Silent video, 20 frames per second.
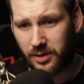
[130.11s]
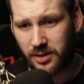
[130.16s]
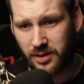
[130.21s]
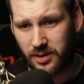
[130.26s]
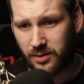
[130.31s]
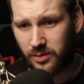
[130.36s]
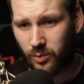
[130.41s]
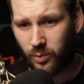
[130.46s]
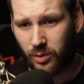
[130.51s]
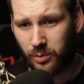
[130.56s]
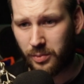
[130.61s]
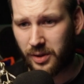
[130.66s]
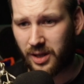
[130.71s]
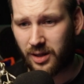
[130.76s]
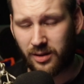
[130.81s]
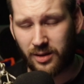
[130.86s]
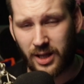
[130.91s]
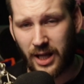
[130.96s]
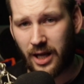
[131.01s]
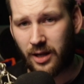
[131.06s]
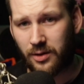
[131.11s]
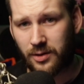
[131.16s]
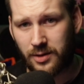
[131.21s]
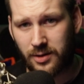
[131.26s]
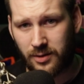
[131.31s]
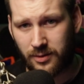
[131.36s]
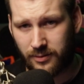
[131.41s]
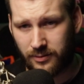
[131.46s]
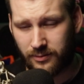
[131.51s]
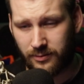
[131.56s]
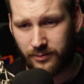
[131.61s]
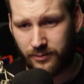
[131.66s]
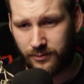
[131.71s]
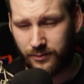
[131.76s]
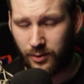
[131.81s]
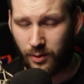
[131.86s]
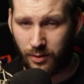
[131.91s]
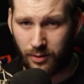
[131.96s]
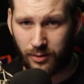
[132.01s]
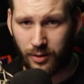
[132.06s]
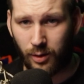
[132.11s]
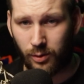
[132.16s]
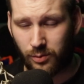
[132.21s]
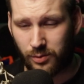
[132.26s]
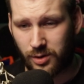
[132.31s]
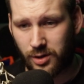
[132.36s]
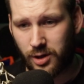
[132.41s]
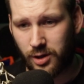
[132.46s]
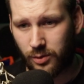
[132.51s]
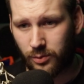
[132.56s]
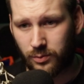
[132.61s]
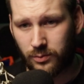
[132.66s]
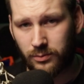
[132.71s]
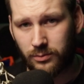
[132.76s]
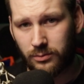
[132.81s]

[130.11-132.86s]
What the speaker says: It would be chaos for those two